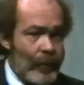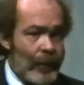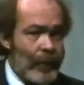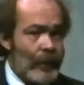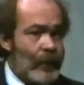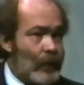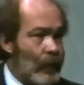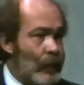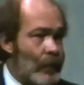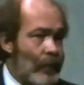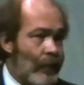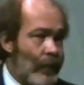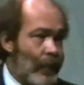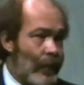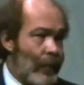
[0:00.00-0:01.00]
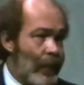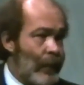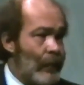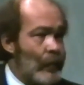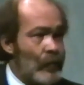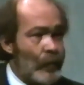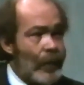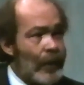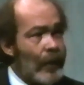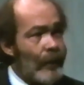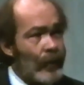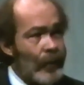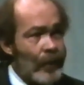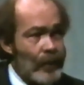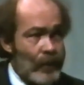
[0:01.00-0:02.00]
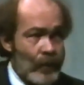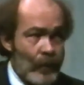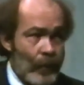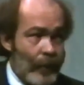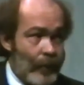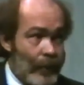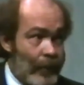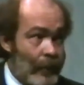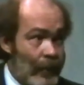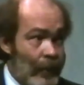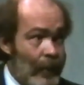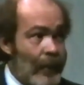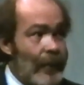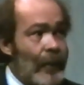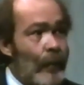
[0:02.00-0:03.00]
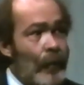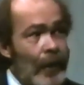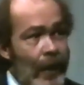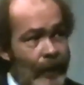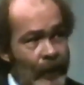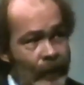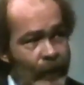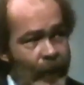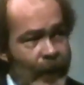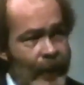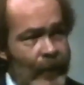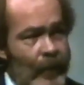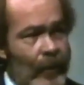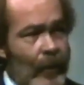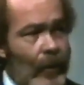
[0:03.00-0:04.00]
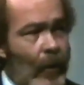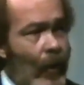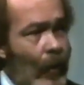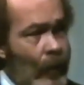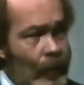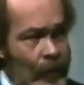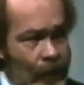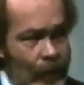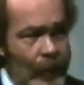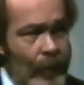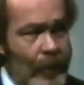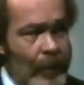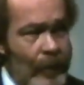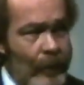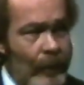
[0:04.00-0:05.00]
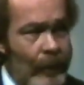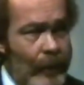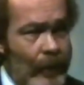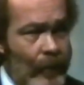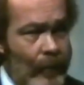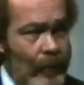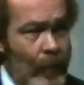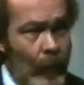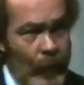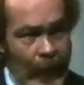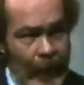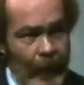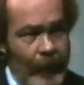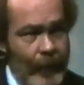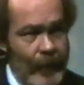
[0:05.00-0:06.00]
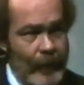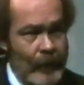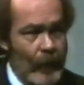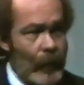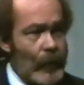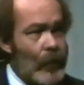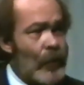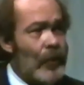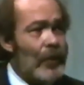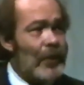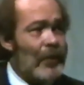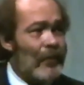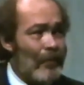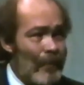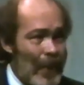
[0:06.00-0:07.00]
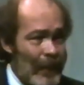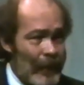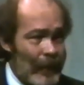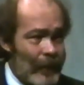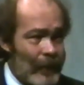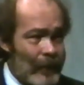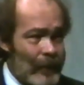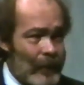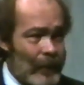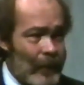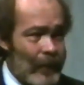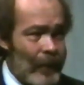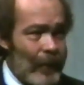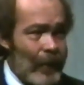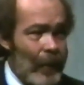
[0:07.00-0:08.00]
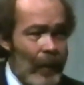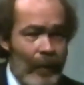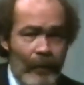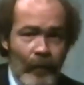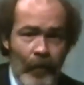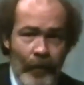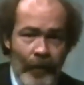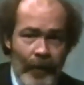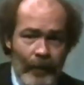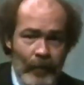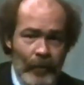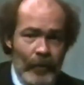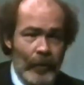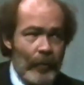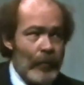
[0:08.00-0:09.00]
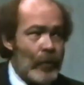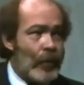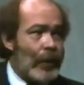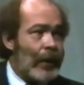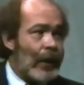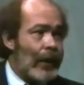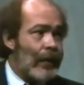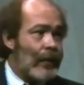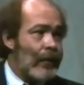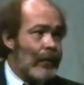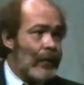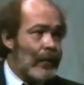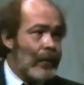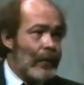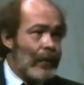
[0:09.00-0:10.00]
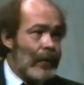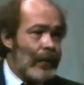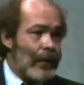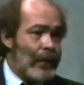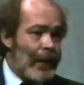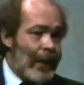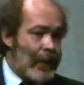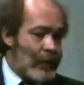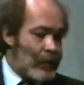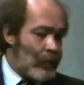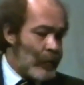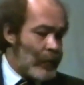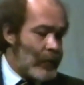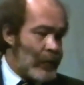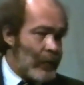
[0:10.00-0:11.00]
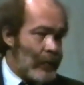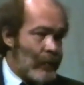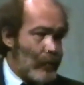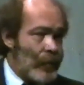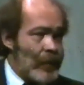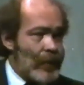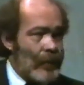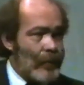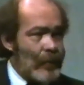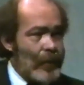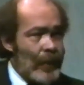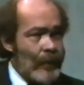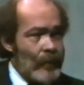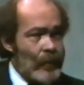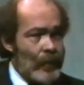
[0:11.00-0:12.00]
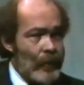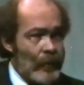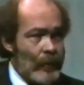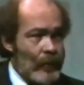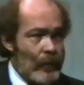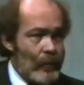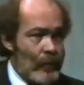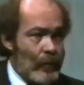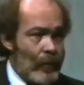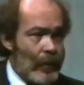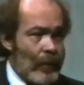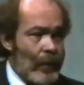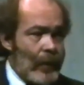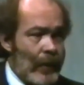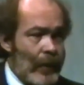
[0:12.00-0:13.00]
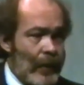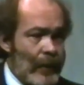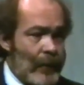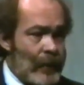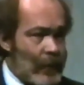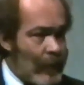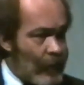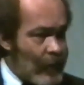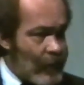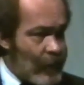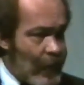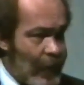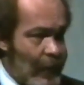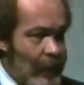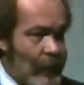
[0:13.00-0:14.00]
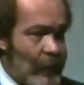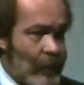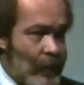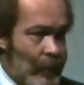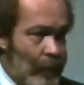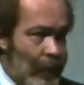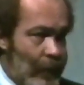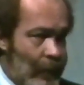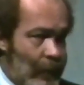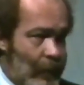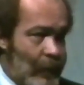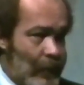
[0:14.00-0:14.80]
is so severe and whose recovery is so limited that we have to find alternative modalities, alternative methods for them to communicate. As a result, we sometimes go to synthesized speech.